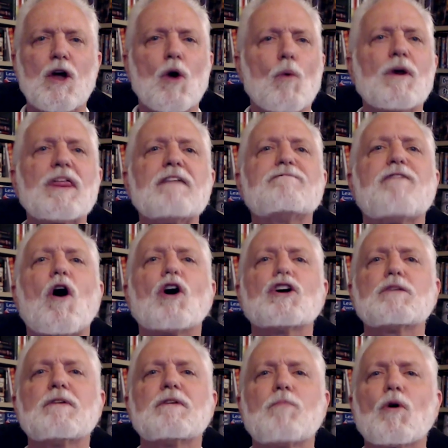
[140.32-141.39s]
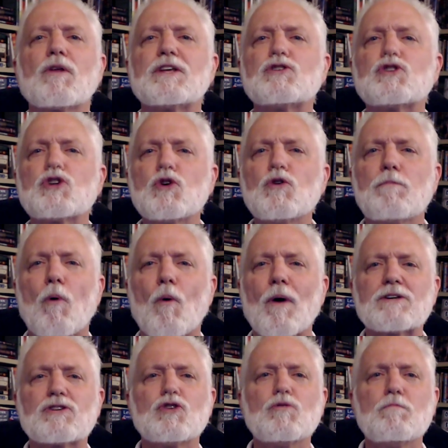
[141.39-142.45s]
With a volume of more than
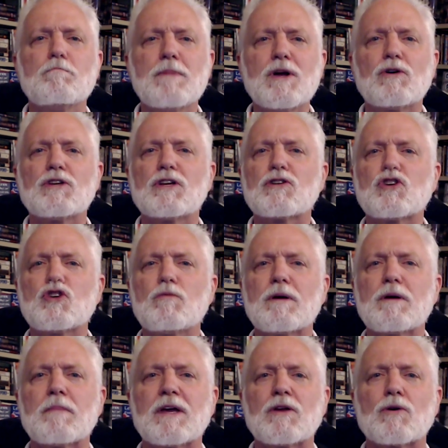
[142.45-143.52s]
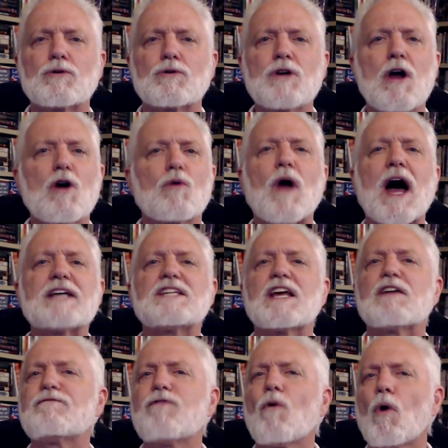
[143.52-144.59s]
2.2 million cubic meters,
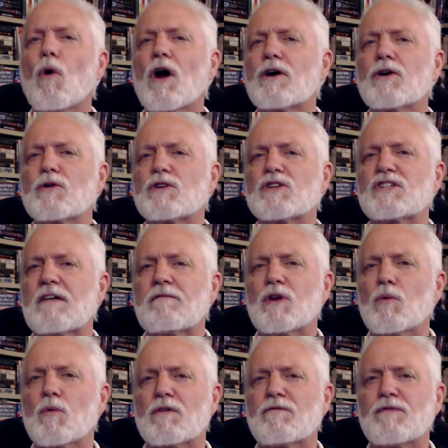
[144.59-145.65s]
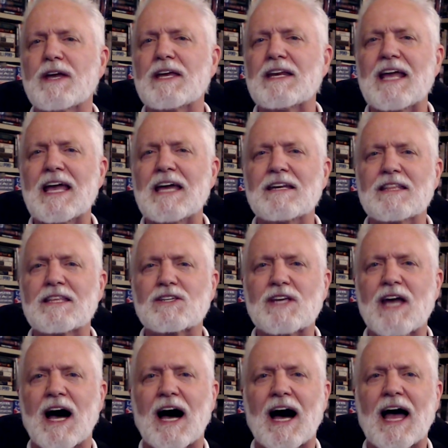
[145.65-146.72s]
rising 471 feet into the
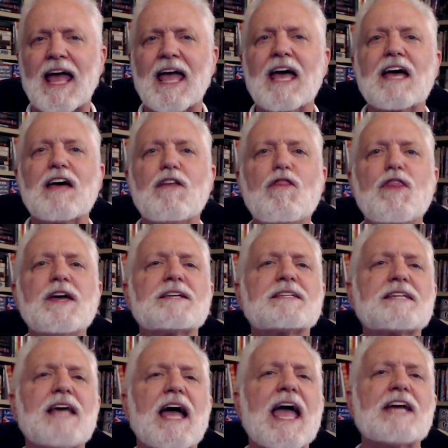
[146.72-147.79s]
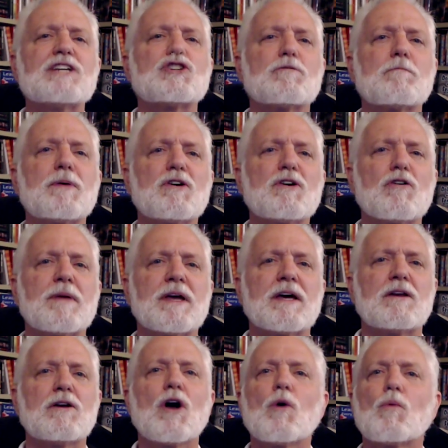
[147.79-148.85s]
sky, this ancient
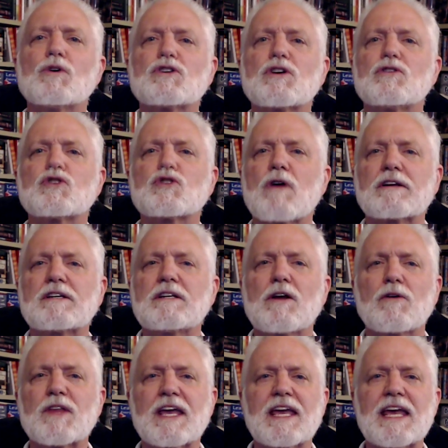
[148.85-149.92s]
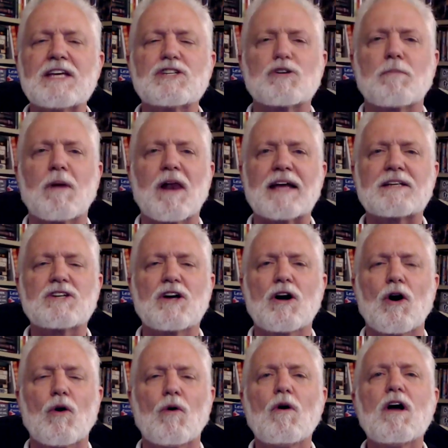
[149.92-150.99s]
pyramid was constructed on the Giza
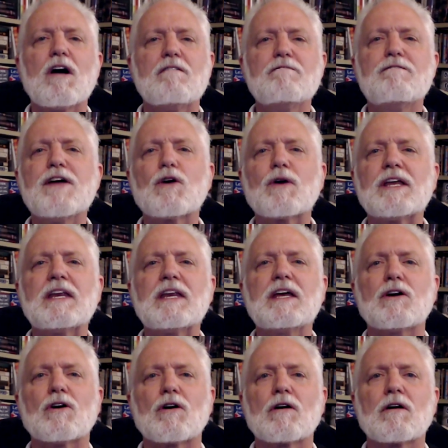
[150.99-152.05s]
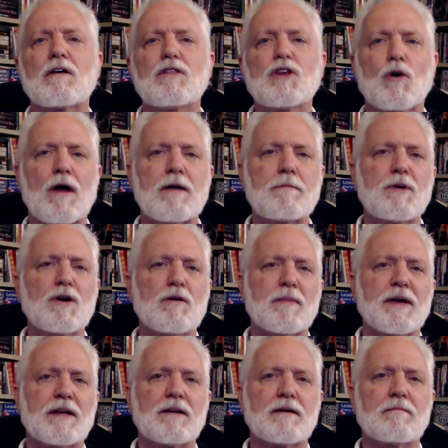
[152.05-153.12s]
Plateau very near the Great
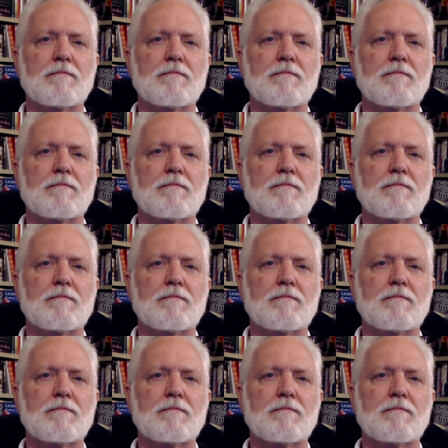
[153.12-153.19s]
Pyramid.